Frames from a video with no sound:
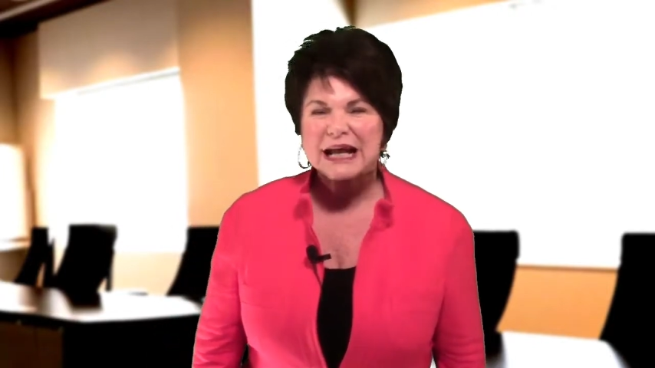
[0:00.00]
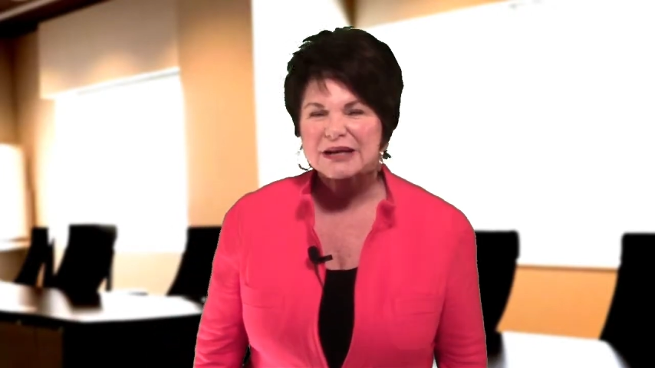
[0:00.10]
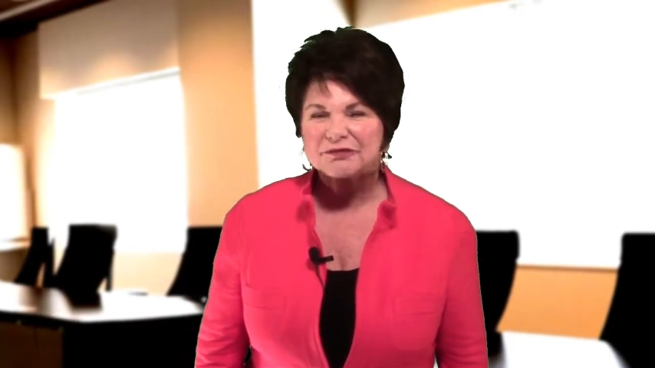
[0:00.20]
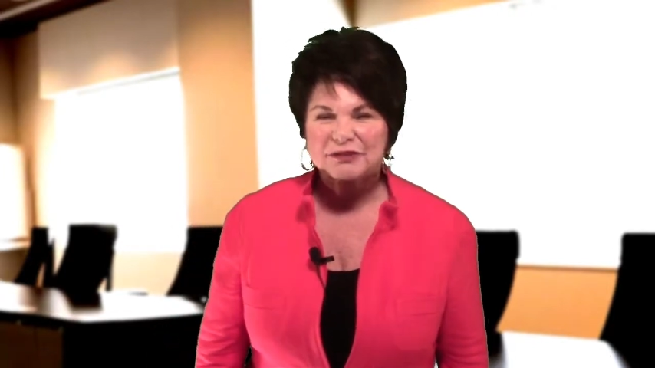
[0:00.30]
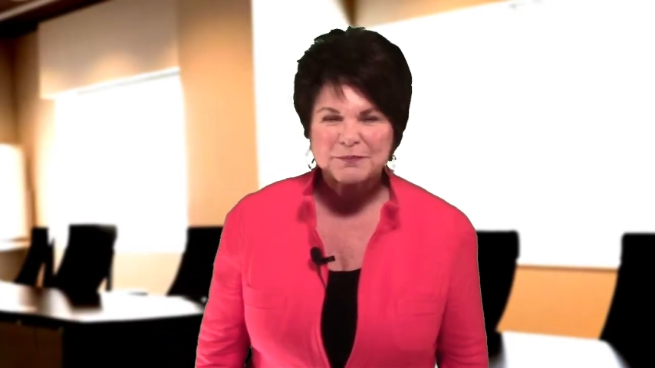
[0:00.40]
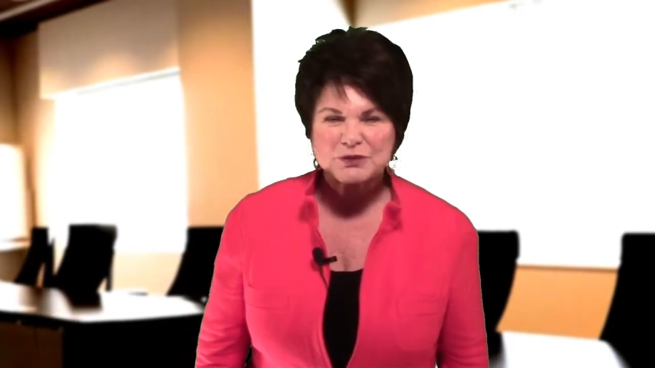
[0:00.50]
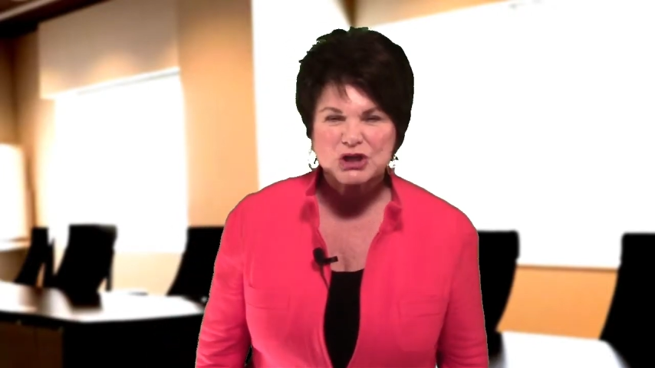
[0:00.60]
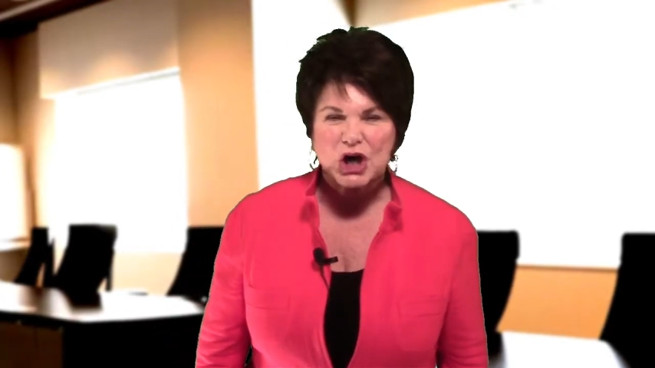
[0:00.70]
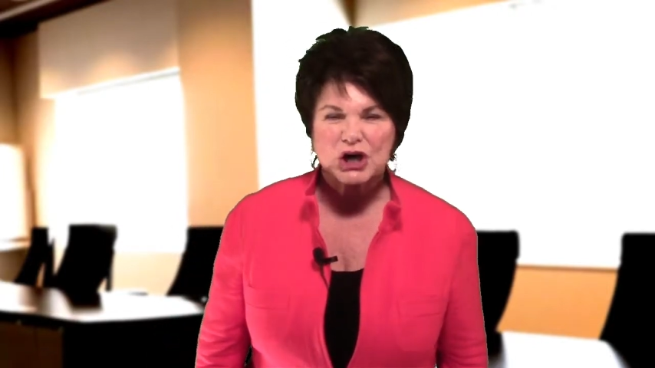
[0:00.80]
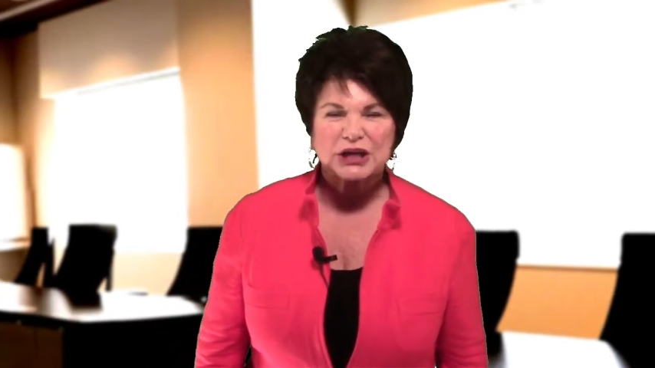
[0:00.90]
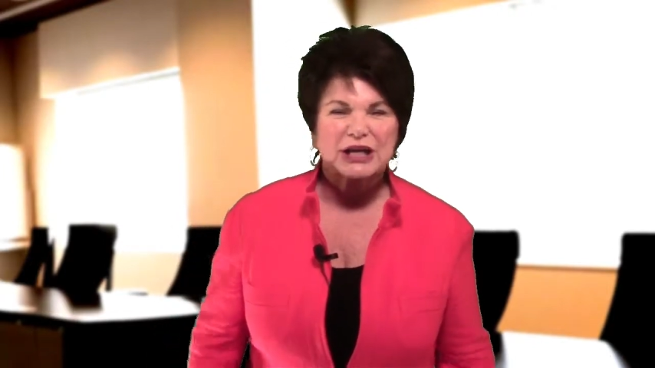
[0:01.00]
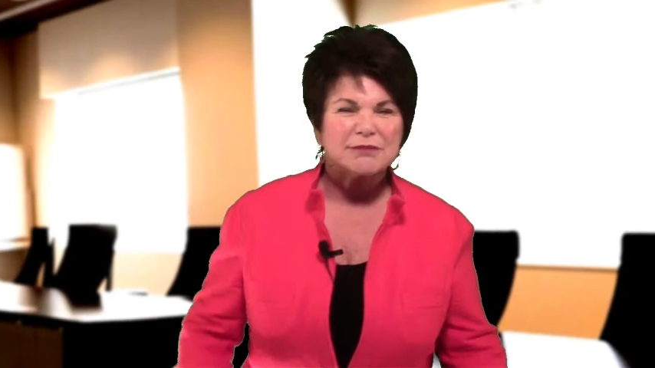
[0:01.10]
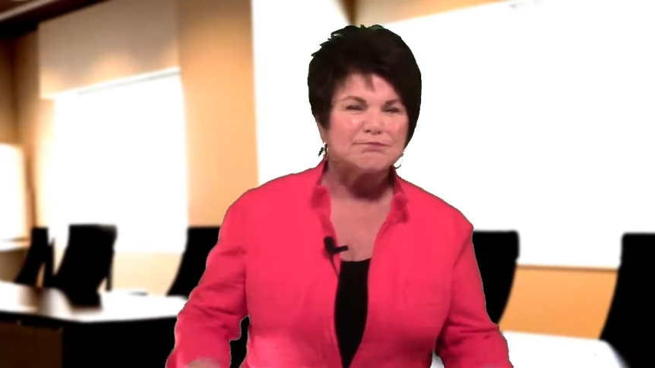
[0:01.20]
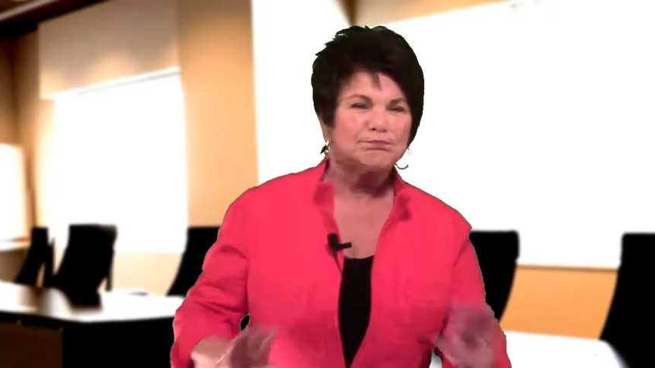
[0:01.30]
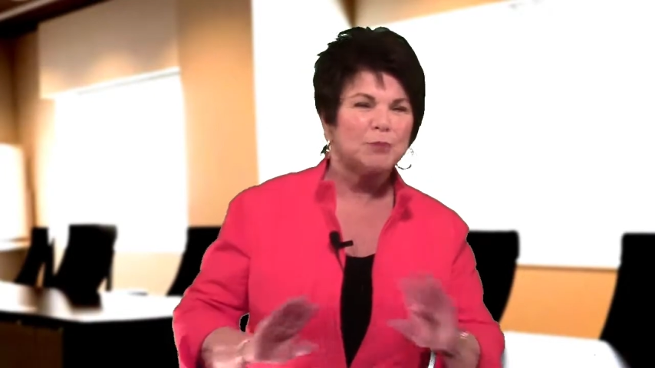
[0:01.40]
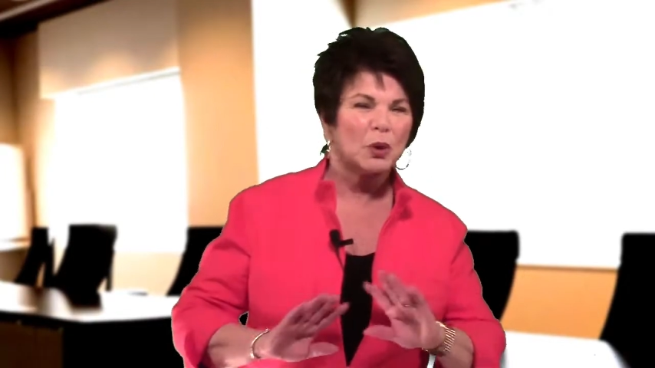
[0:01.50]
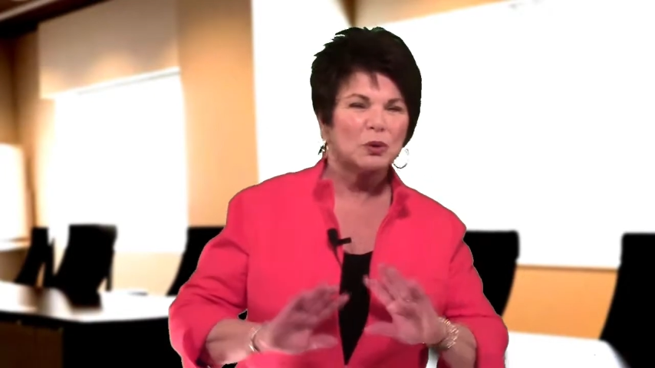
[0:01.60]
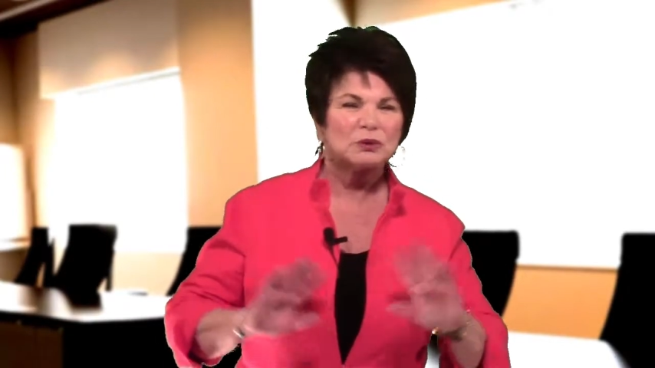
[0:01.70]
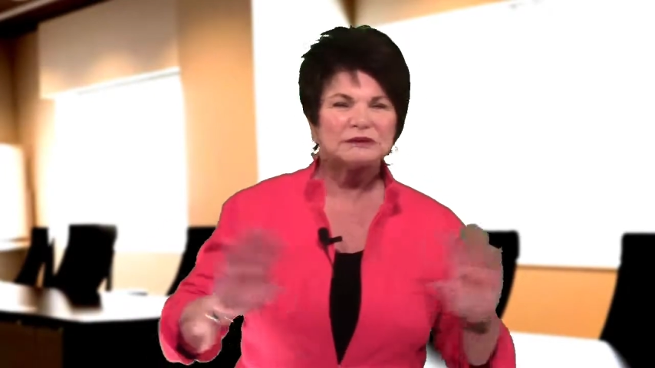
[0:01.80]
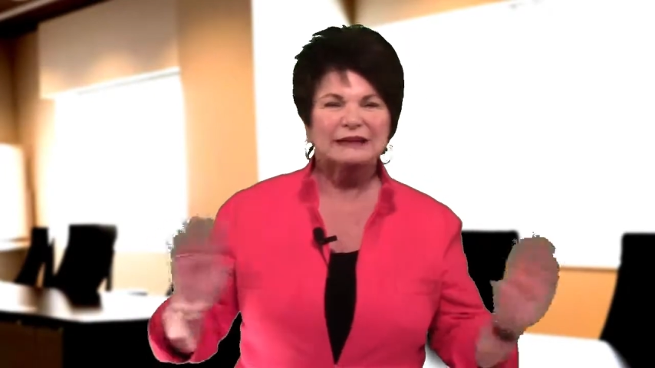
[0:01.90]
on a flip chart in
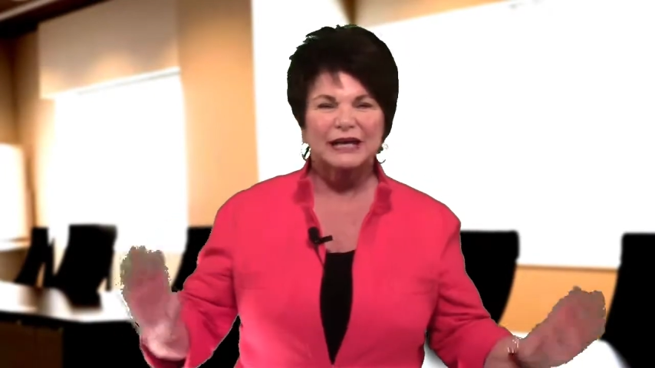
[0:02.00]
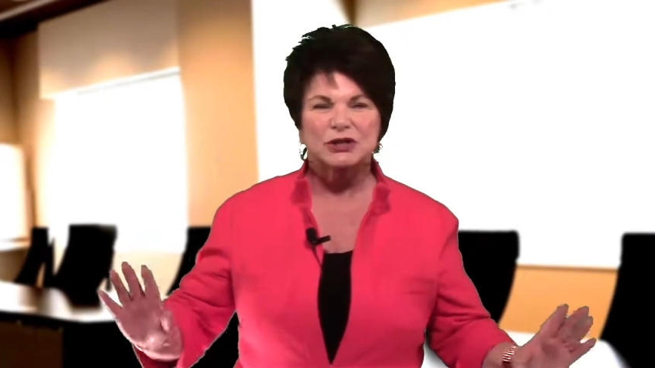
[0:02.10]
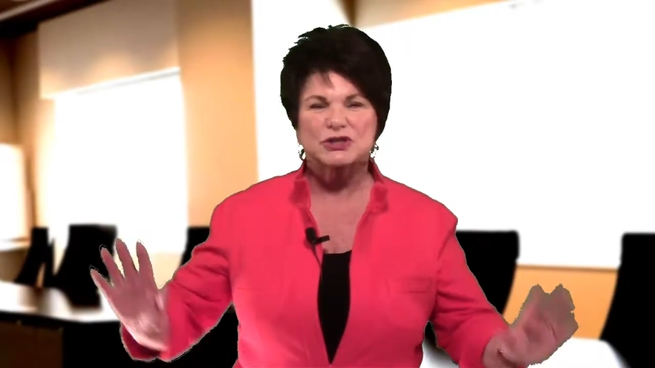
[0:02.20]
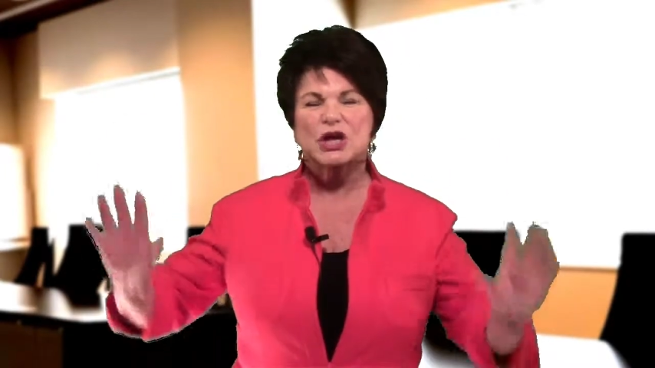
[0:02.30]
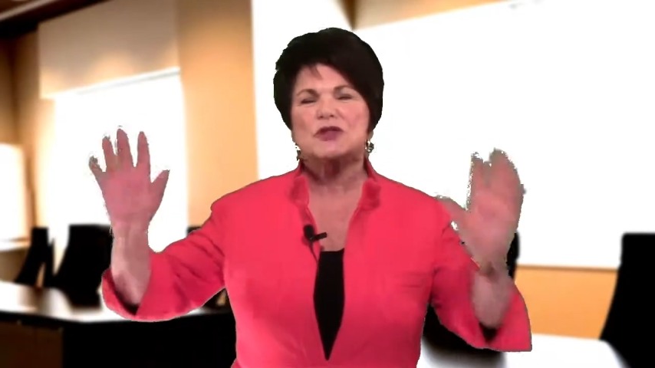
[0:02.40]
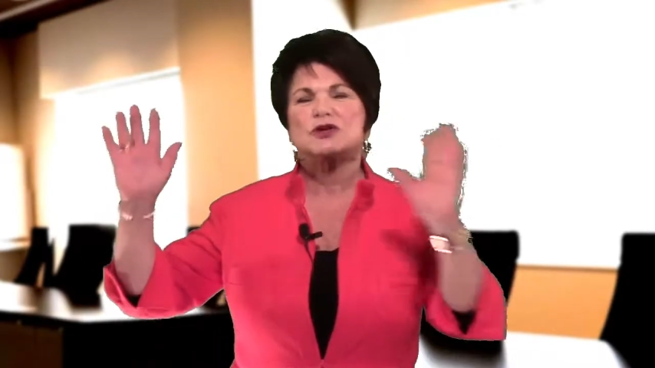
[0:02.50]
bold letters.